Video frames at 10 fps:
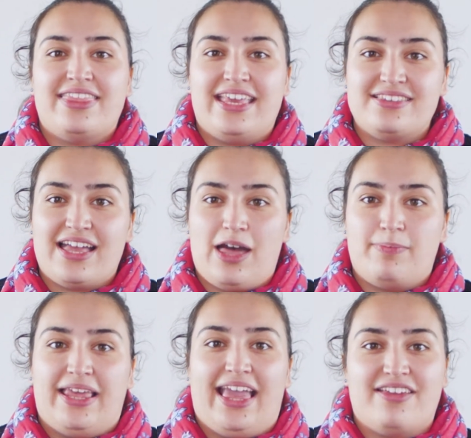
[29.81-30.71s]
these are
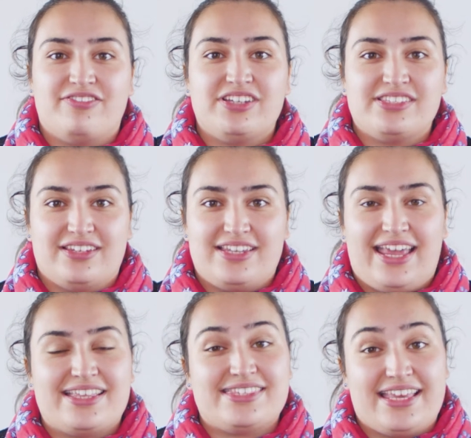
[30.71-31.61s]
happening every
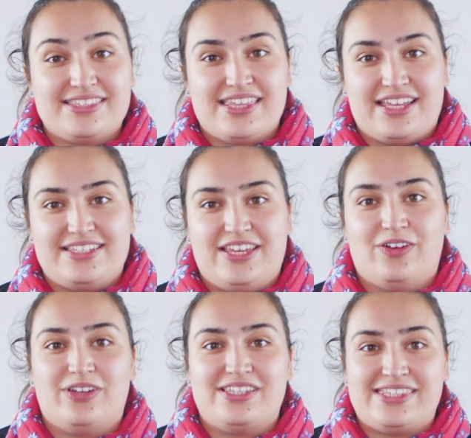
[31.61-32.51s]
Sunday at 6.30
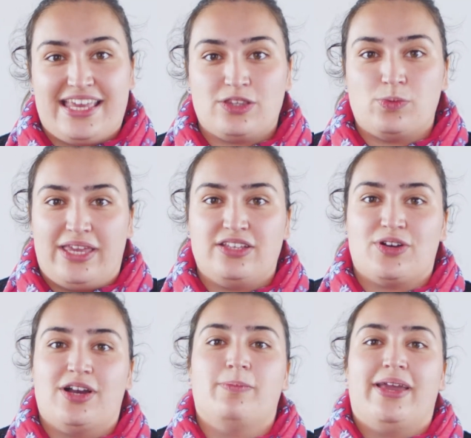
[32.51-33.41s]
on a six week
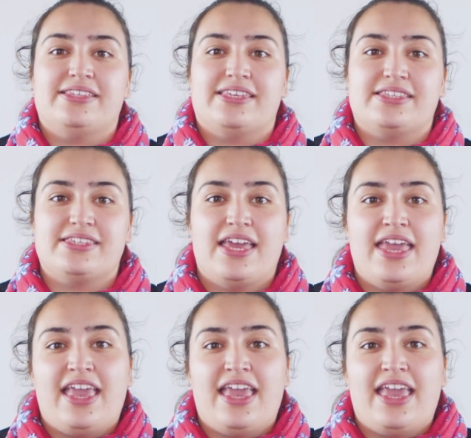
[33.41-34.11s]
trial basis.